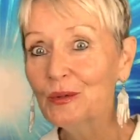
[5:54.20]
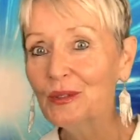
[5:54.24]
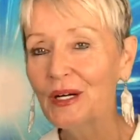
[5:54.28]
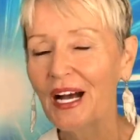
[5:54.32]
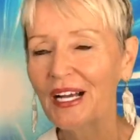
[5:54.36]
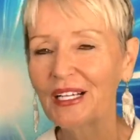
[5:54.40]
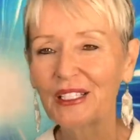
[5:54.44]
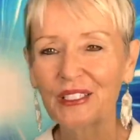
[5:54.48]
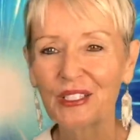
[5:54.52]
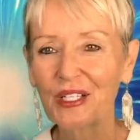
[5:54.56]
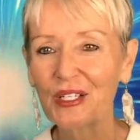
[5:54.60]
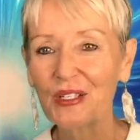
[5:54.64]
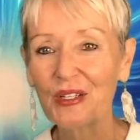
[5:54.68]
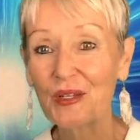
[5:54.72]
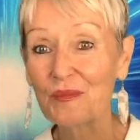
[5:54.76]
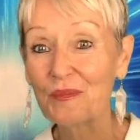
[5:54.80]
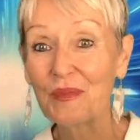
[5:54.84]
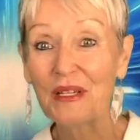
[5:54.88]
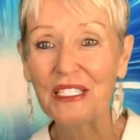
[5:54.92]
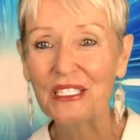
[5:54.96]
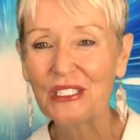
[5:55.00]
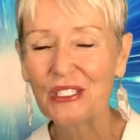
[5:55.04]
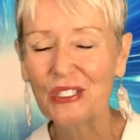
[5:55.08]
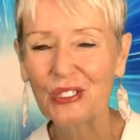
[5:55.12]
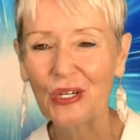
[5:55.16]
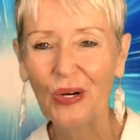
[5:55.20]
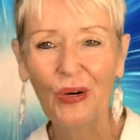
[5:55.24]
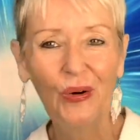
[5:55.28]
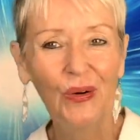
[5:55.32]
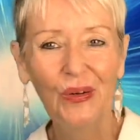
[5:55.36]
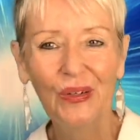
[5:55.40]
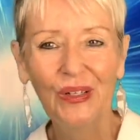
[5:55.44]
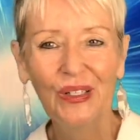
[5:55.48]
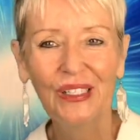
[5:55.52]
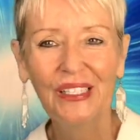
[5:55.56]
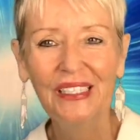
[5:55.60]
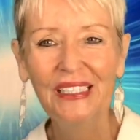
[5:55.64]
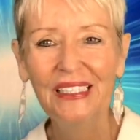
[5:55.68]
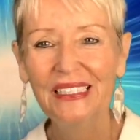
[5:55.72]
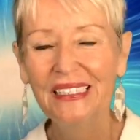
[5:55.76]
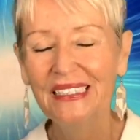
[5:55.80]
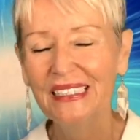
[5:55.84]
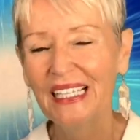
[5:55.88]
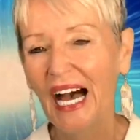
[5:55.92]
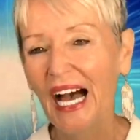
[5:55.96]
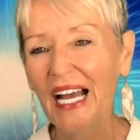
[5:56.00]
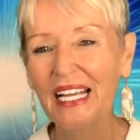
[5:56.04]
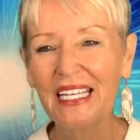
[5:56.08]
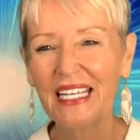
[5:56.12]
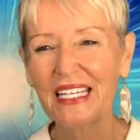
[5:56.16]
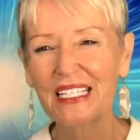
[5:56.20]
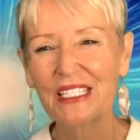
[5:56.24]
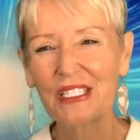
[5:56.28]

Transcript: I could go to the beach or I get